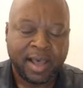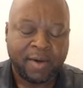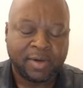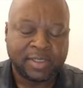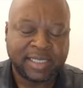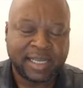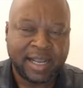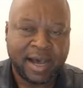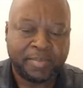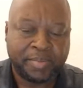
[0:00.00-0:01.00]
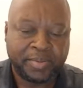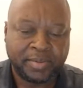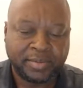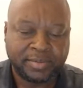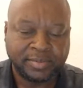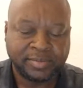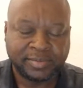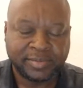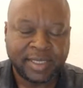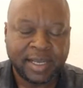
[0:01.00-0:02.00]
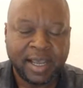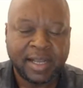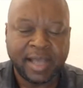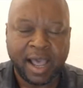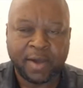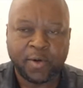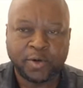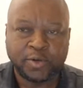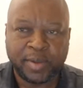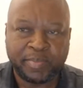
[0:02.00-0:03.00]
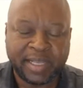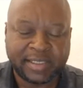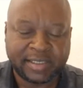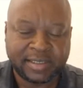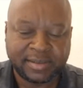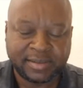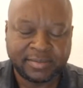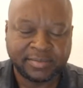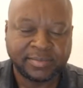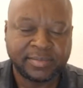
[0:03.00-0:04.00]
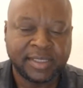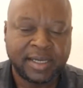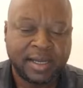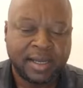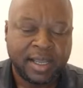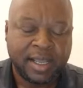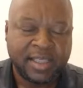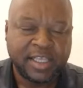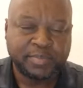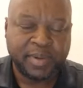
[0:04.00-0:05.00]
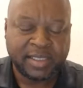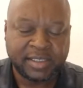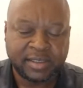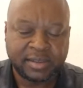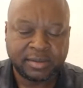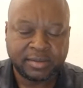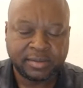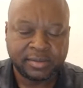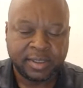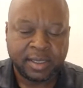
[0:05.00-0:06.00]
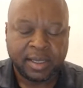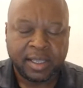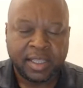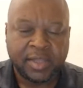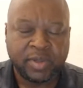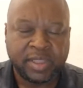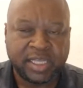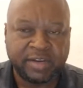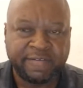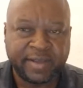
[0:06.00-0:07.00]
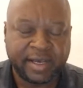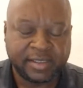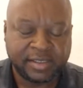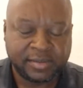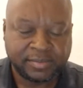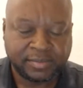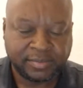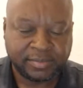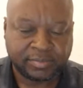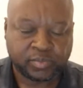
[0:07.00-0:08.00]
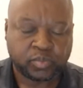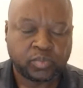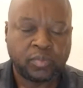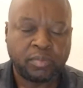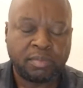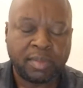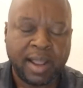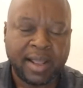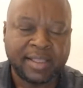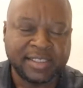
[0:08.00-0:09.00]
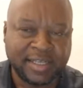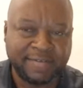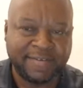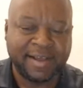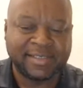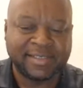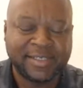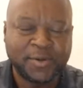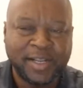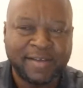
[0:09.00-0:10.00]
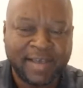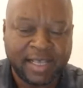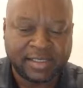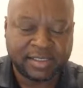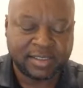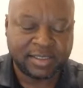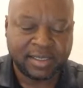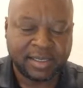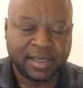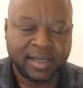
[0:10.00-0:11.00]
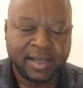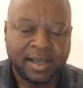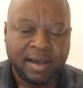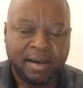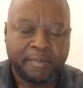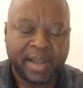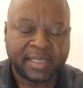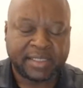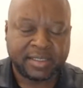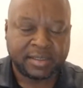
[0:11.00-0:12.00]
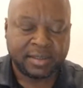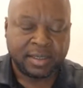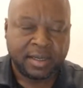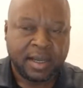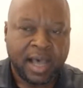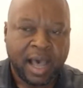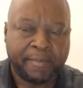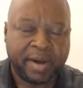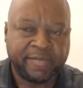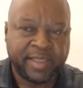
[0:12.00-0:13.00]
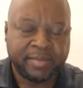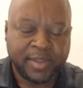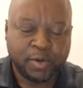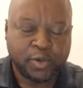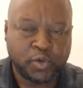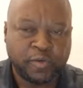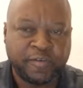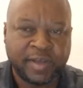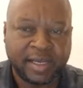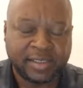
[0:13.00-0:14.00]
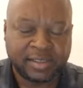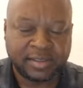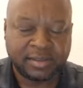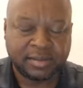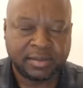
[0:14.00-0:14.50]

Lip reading: I was taken up and I got to a place. In this place, there were 3 figures. And these 3 figures did not have hands. But above them, there were 2 figures.